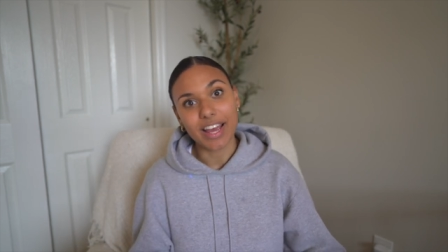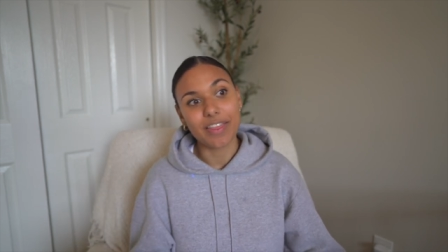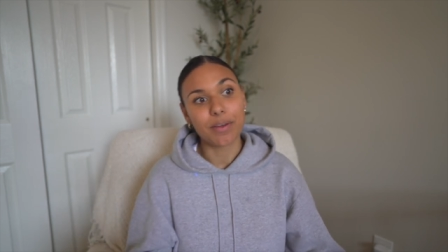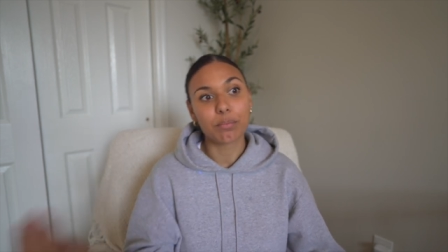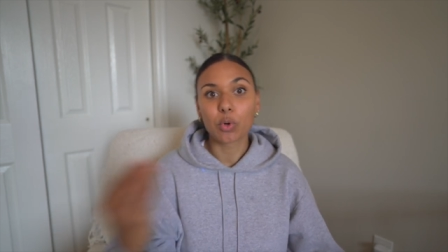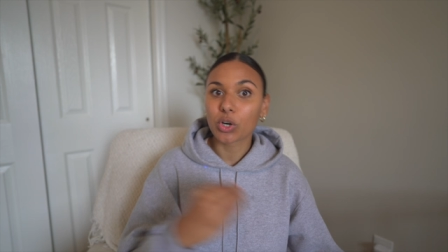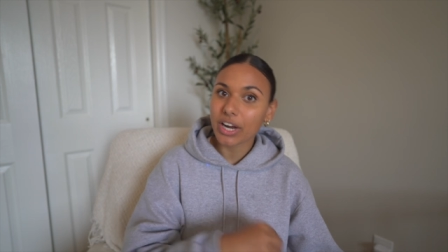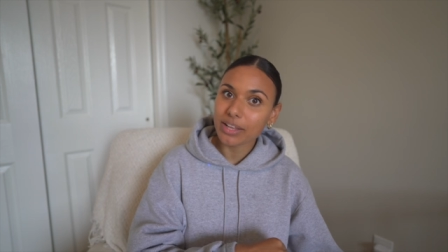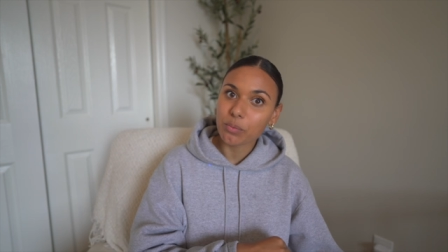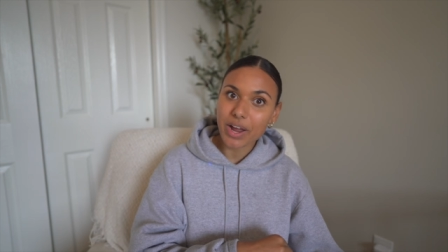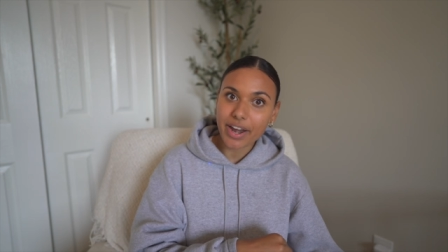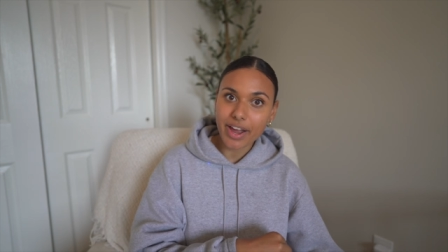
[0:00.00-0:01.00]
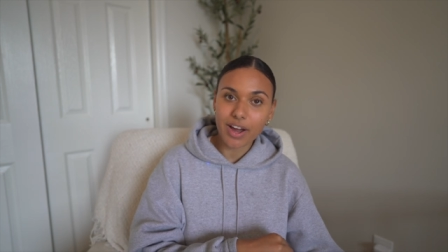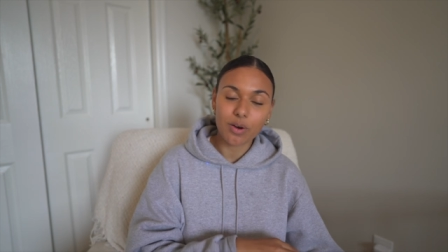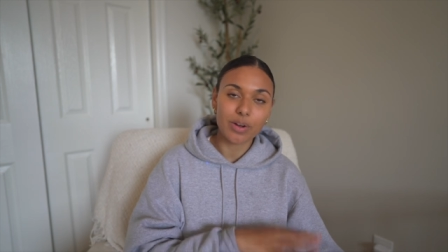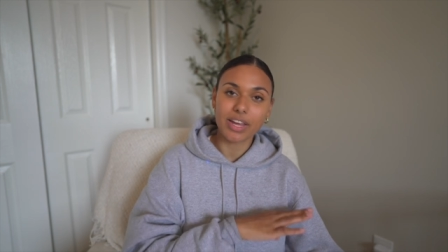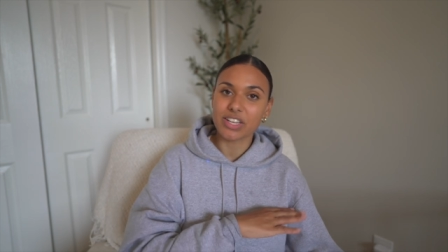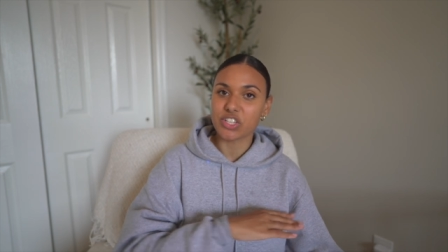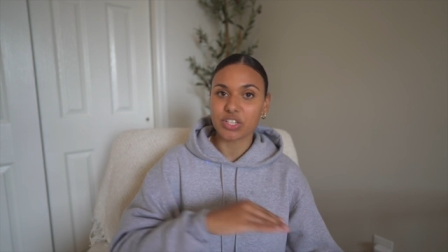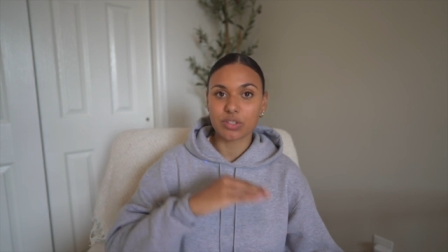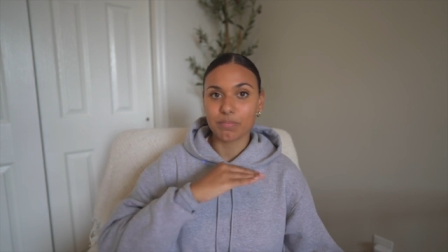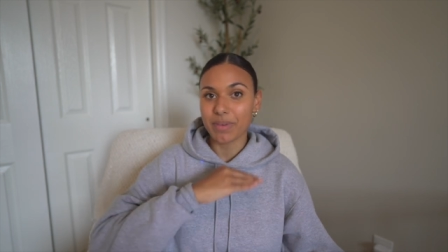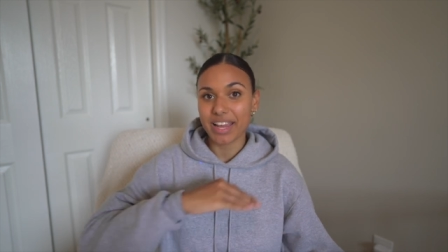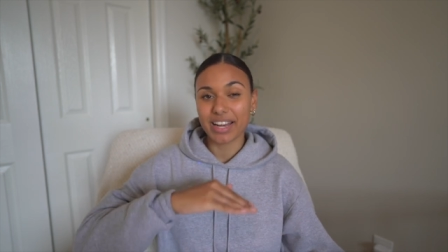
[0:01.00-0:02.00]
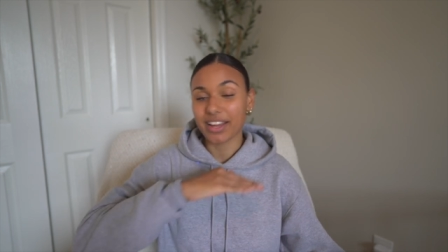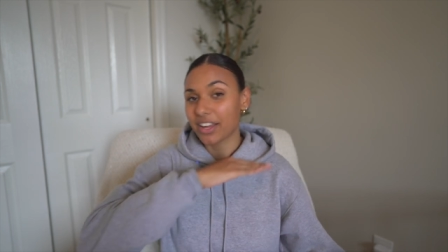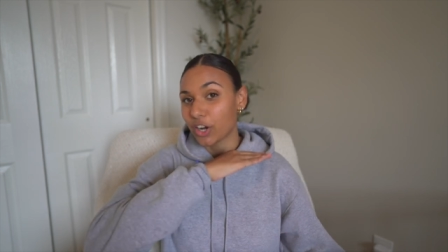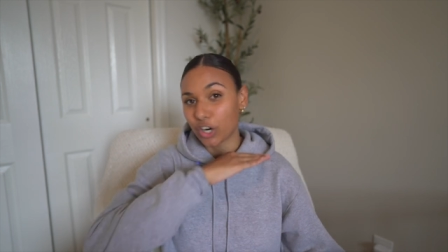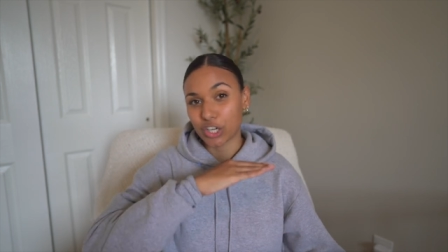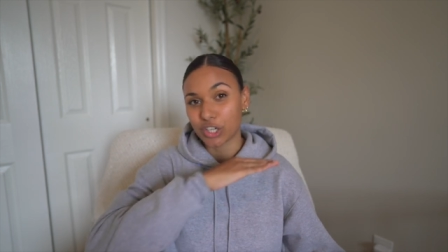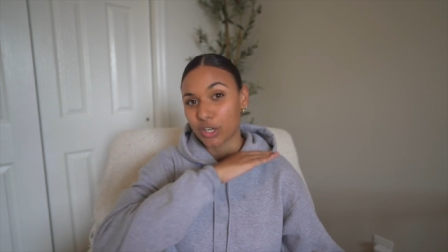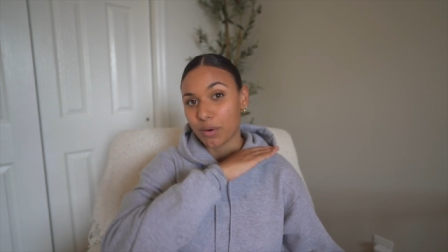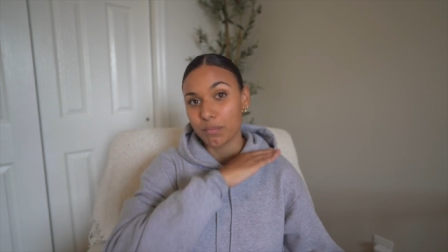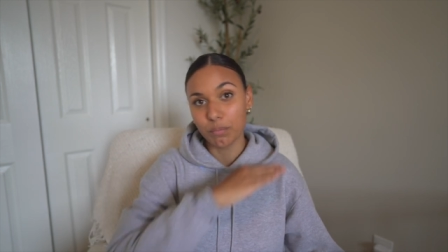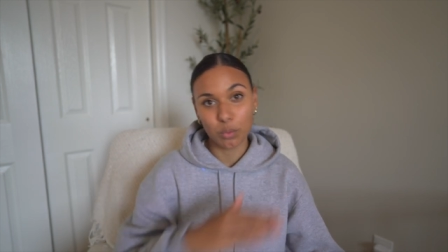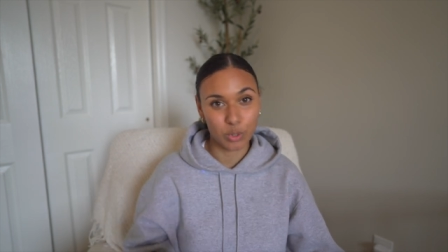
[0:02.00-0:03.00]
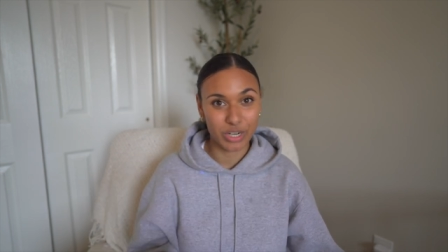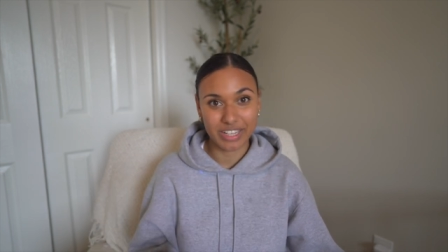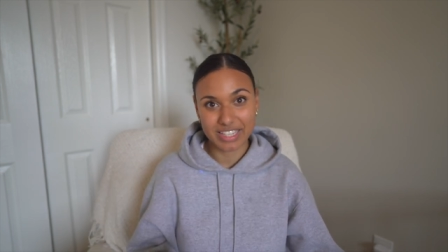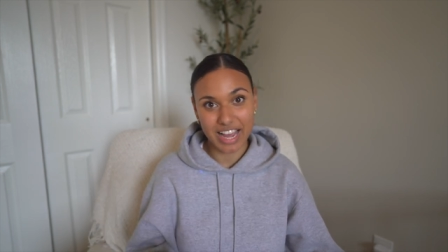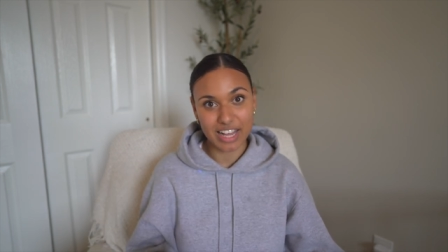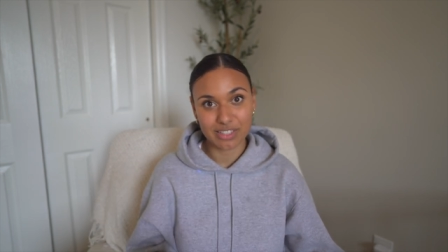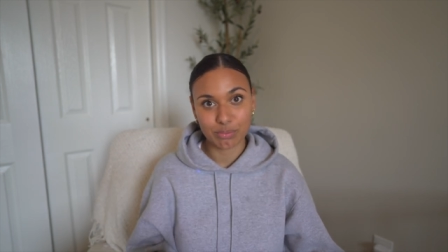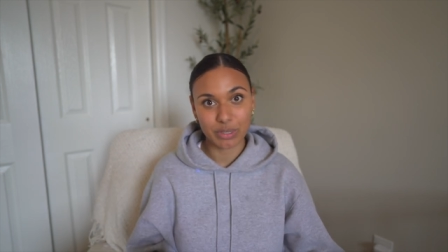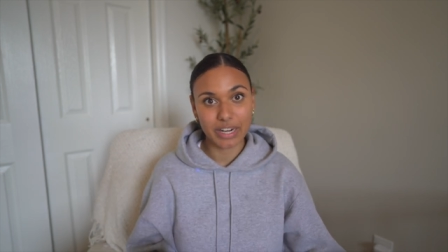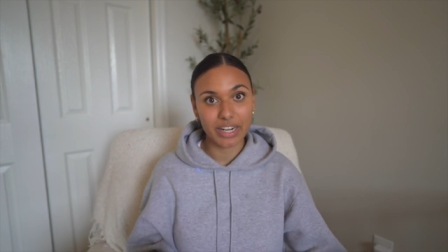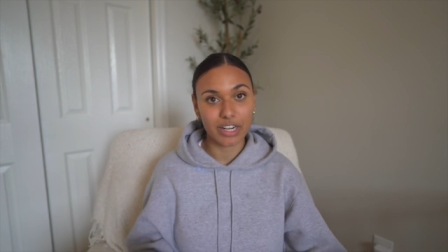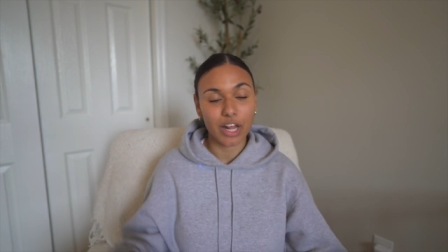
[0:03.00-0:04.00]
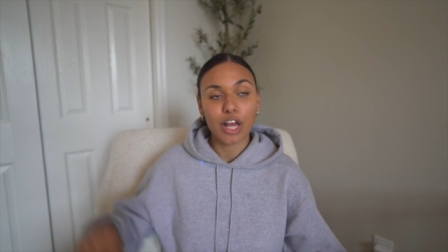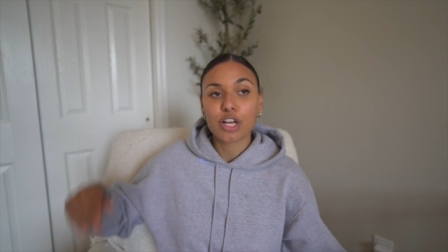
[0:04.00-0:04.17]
and the more I went out, it just made her more exasperated.